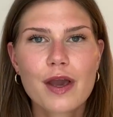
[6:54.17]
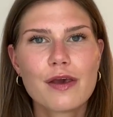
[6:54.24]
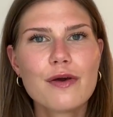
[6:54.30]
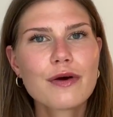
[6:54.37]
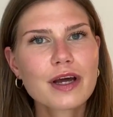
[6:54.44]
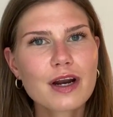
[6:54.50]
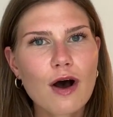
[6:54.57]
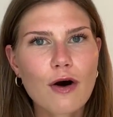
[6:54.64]
you
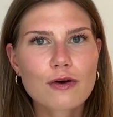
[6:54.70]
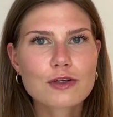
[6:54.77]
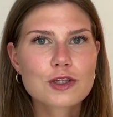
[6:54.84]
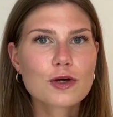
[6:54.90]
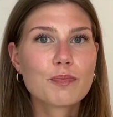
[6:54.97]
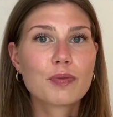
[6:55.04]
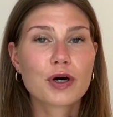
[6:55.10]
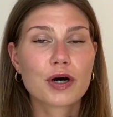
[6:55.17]
can
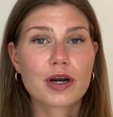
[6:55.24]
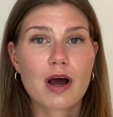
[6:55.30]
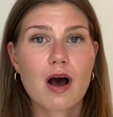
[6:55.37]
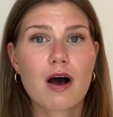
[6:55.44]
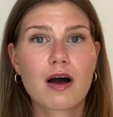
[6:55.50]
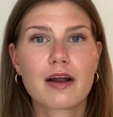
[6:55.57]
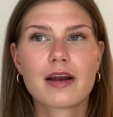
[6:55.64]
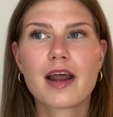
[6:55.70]
also put
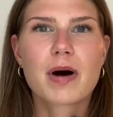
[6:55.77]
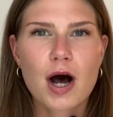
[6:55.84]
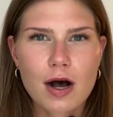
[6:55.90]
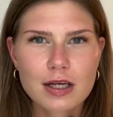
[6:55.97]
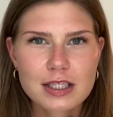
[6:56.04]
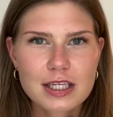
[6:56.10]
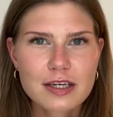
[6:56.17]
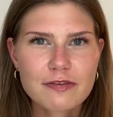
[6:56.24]
on
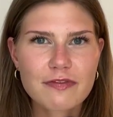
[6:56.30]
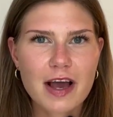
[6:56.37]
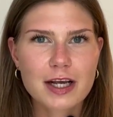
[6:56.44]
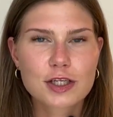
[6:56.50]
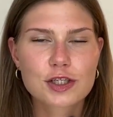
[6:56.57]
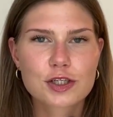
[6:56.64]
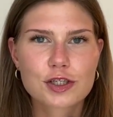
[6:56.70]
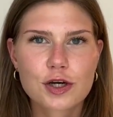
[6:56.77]
positive
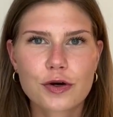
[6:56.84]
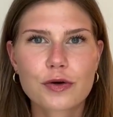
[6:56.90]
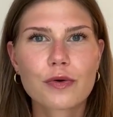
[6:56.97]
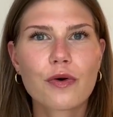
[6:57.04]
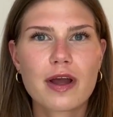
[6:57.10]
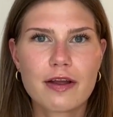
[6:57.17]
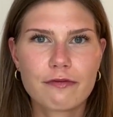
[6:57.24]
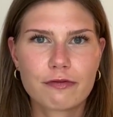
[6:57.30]

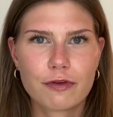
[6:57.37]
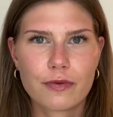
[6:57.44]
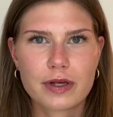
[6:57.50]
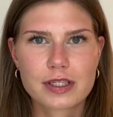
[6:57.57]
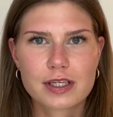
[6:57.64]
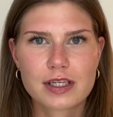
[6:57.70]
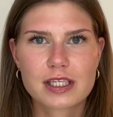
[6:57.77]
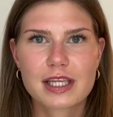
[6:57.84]
external
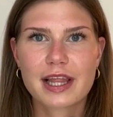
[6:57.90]
influences,